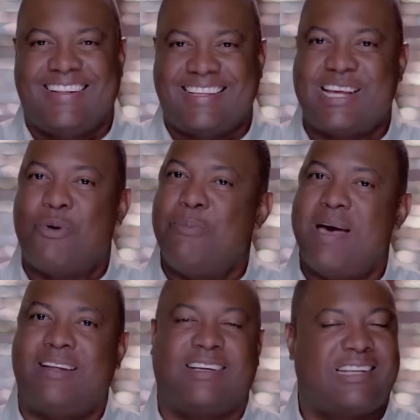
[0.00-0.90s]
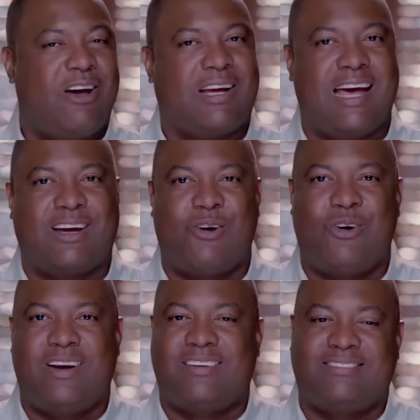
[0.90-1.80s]
That's how we met, that's how it got
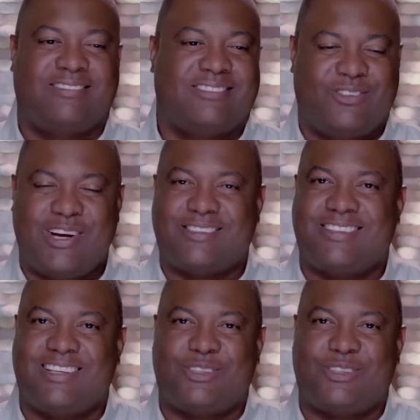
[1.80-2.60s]
going, and the rest is